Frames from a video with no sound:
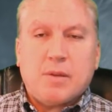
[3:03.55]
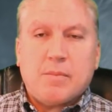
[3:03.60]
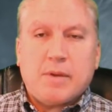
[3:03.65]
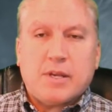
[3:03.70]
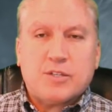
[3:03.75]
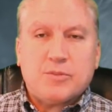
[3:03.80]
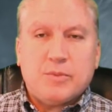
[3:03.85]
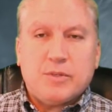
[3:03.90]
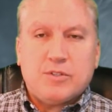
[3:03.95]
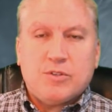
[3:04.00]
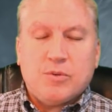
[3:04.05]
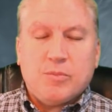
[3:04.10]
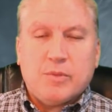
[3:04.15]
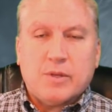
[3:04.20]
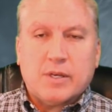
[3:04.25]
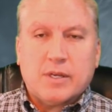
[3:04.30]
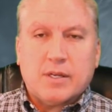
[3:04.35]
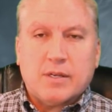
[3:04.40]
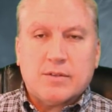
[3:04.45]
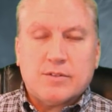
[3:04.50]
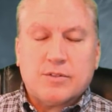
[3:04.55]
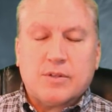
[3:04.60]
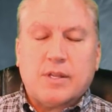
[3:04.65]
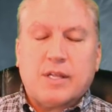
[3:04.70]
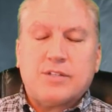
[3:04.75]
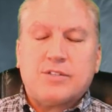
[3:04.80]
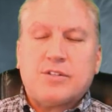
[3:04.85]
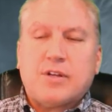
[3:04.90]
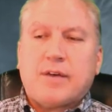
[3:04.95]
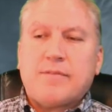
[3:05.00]
that makes me $2 million. So
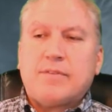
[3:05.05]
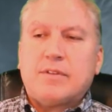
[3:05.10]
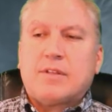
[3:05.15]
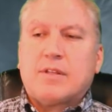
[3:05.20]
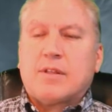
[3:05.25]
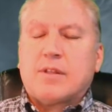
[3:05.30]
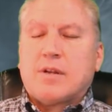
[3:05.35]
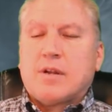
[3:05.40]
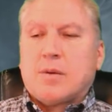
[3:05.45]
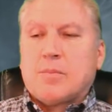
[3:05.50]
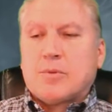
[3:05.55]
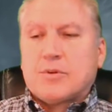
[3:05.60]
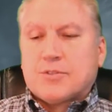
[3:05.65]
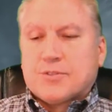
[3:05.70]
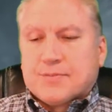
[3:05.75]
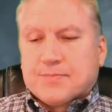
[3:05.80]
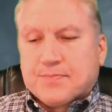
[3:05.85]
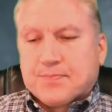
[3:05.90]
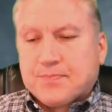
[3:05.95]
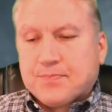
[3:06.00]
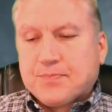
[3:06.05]
let's dive into the numbers.